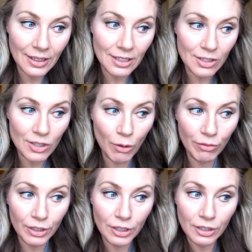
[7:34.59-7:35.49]
And so
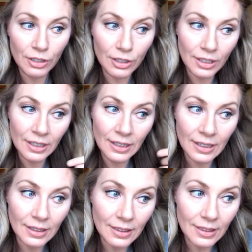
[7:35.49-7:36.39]
for her,
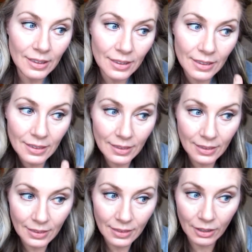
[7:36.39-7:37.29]

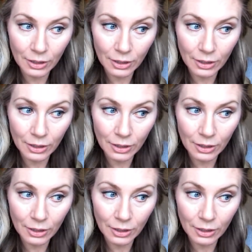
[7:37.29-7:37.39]
the